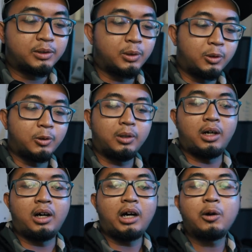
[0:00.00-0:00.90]
So
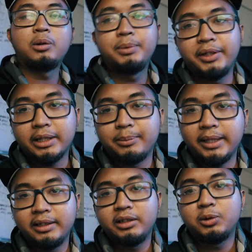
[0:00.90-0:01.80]
I will be
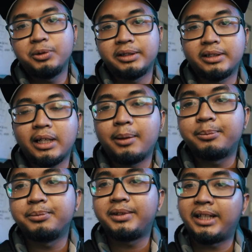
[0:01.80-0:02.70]
recommending you
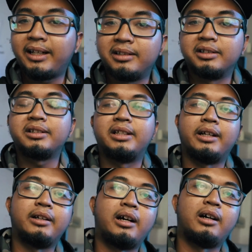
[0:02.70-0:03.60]
some channels
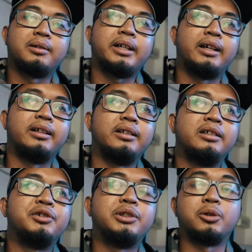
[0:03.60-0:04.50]
that can
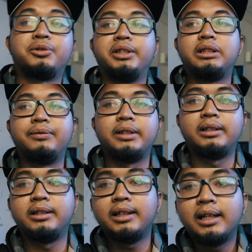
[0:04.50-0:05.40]
increase your
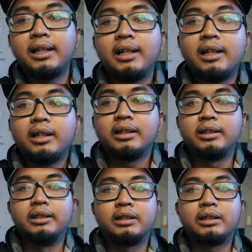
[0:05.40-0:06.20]
creativity in